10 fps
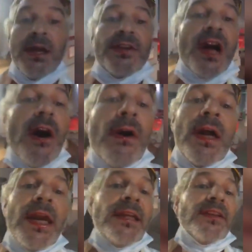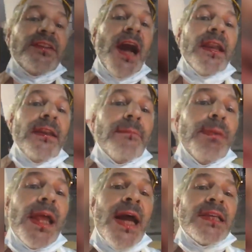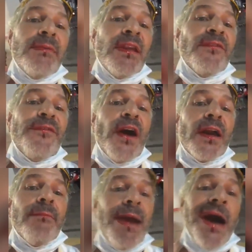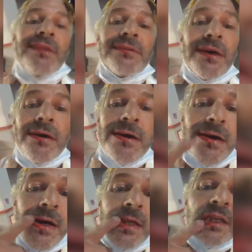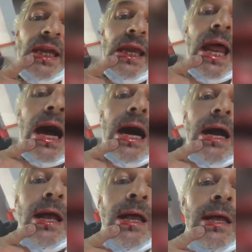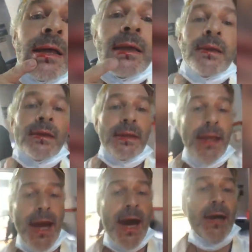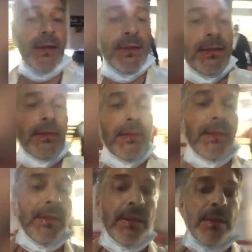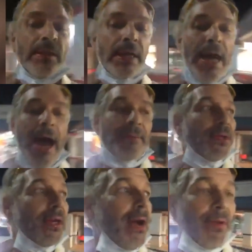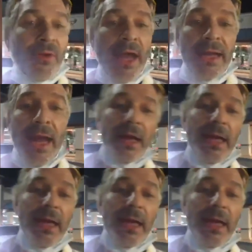So he decided to blast me in the fucking mouth, so check it out. Yeah, the cops are coming right now.